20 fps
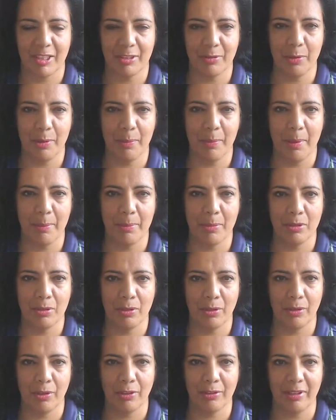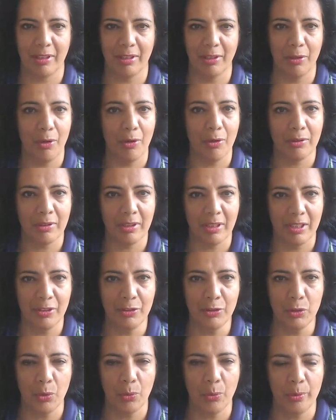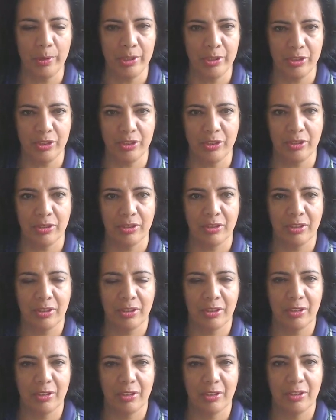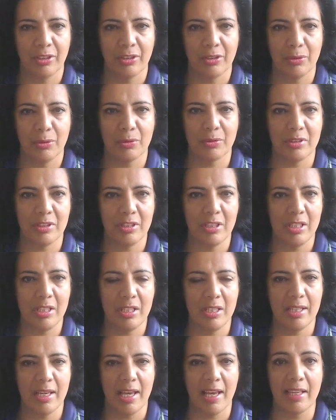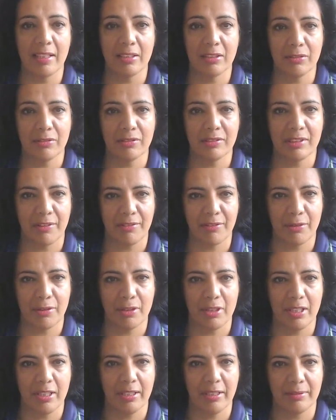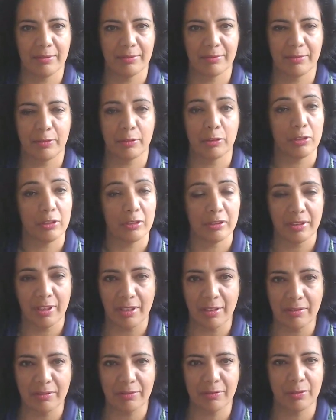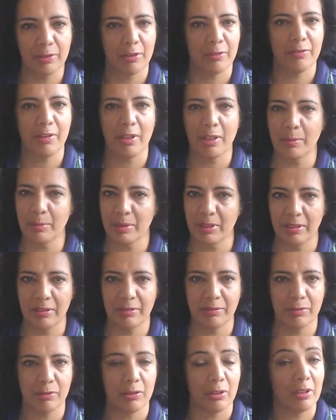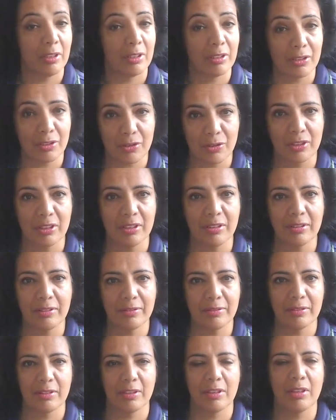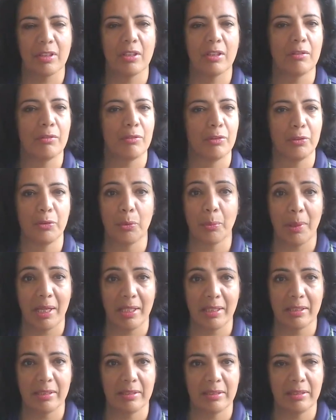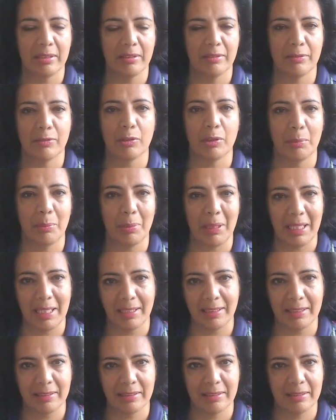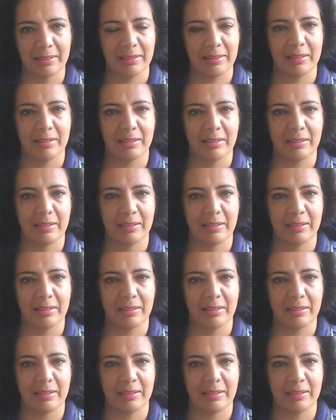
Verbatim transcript: And remember, you're not alone in your wish to see end of suffering for yourself, for your family, for your country, for humanity, for the planet.